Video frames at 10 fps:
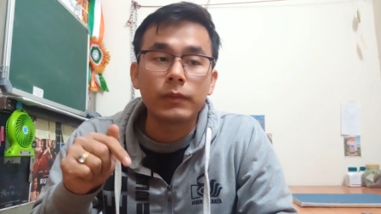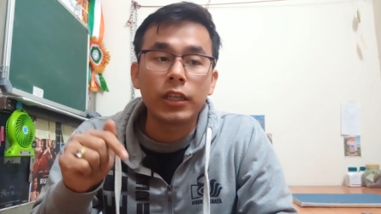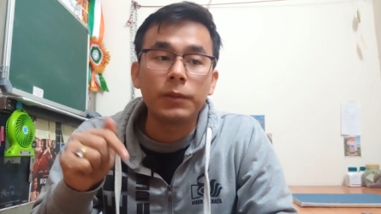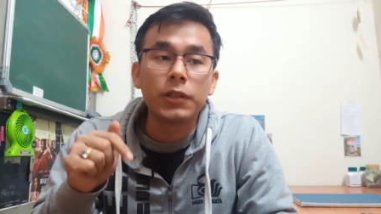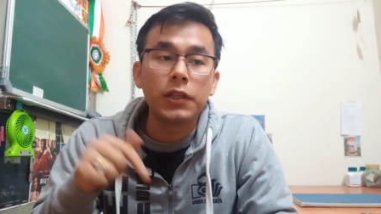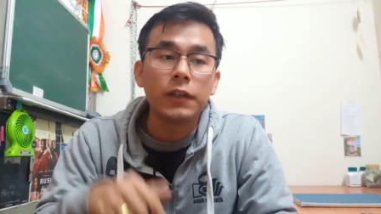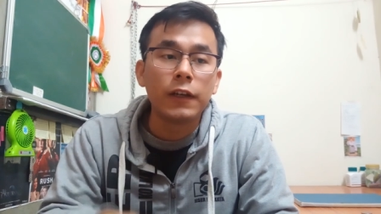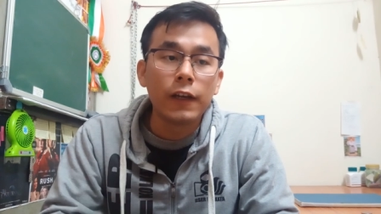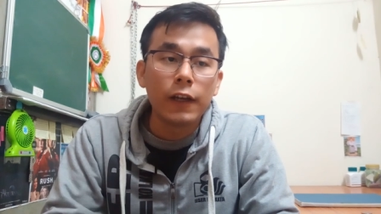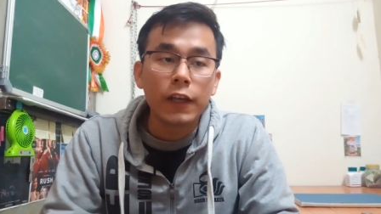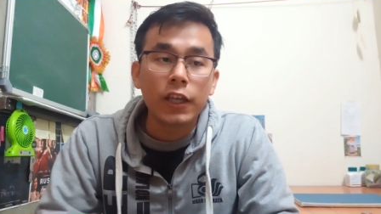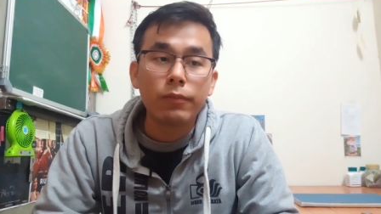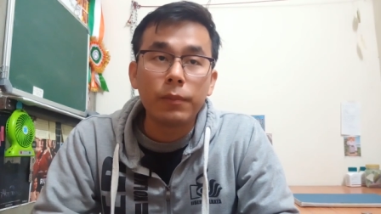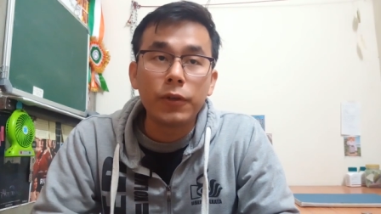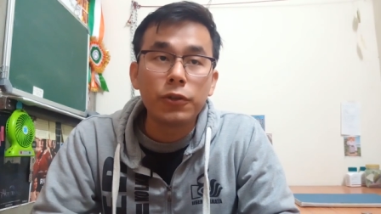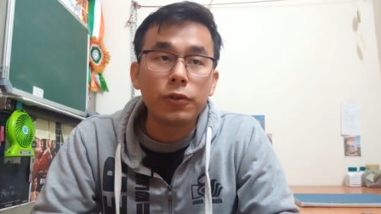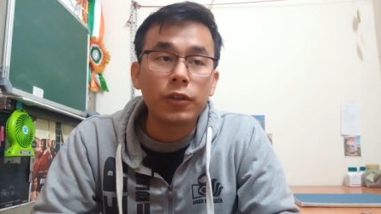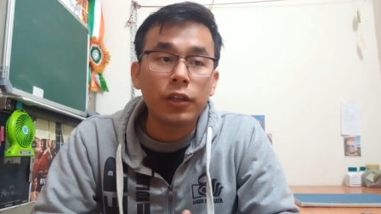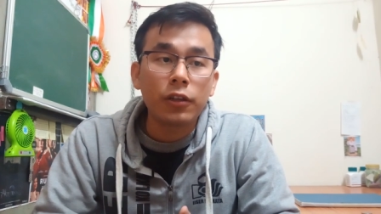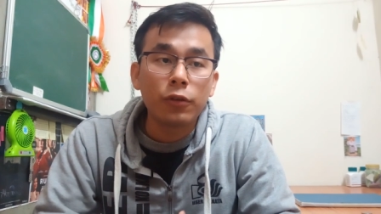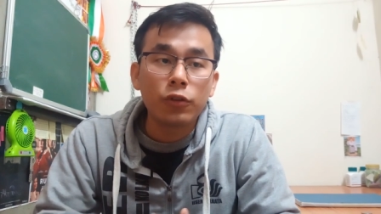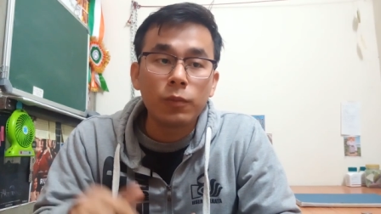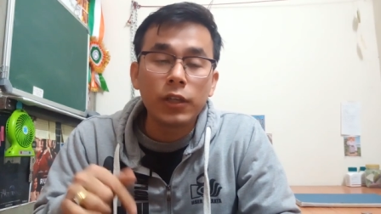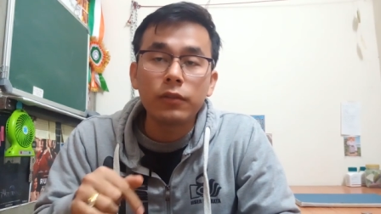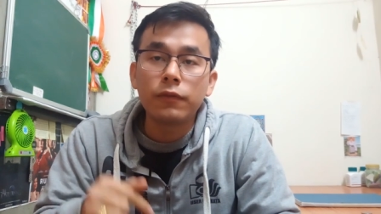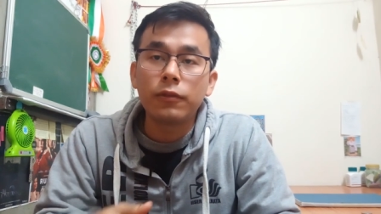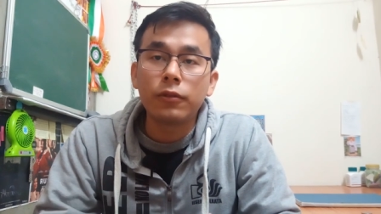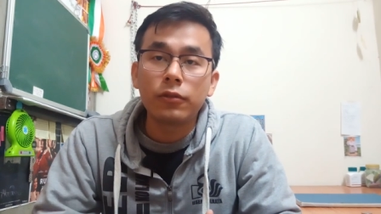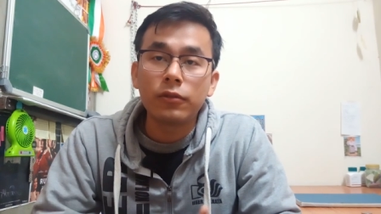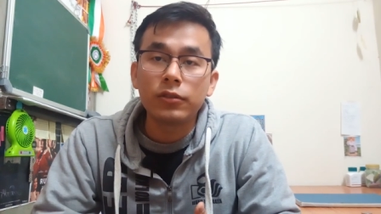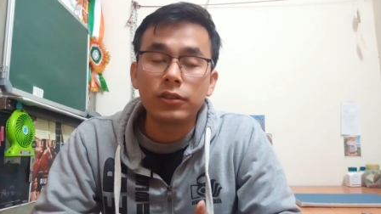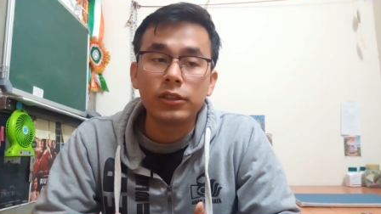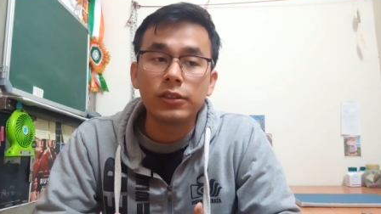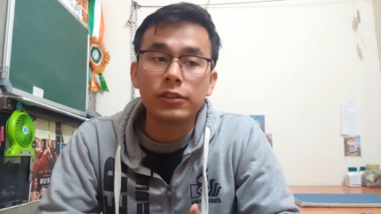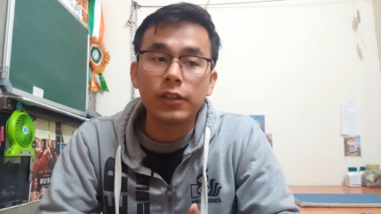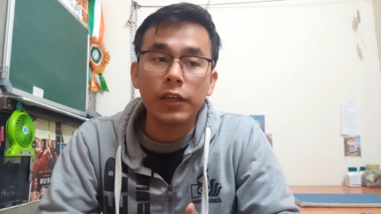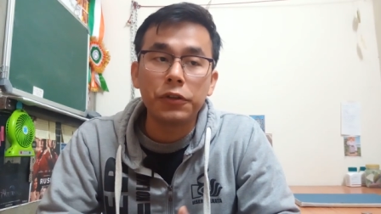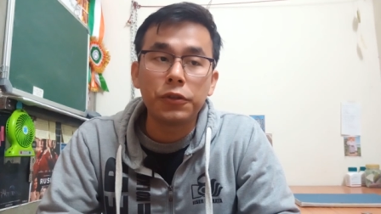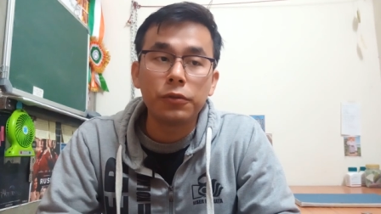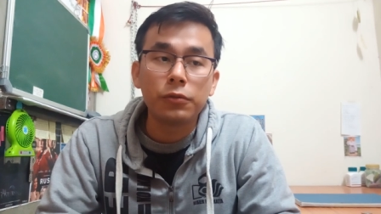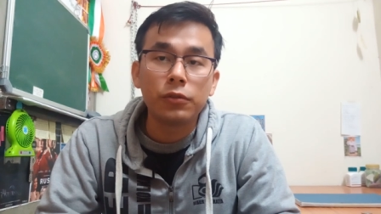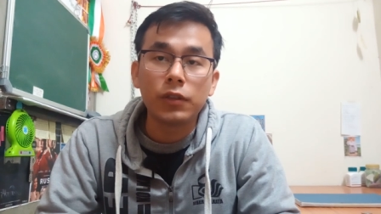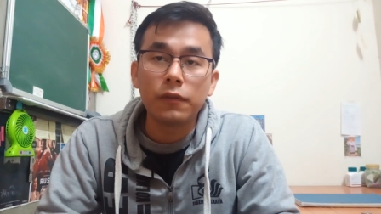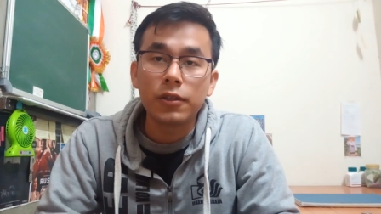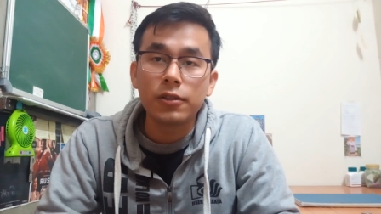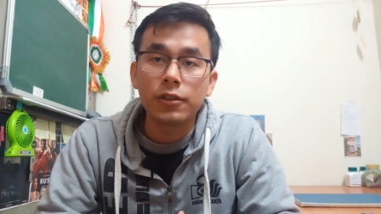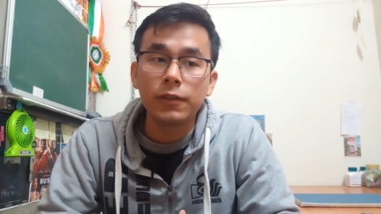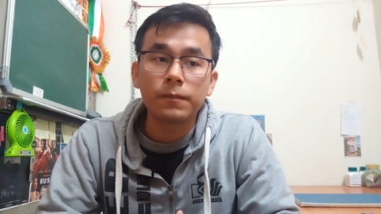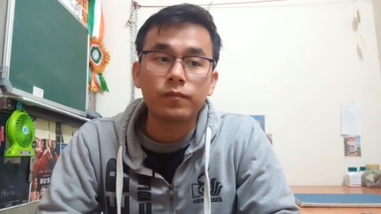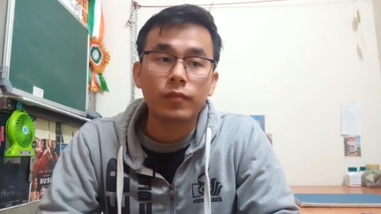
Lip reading: give a video, a YouTube link for this NTU University.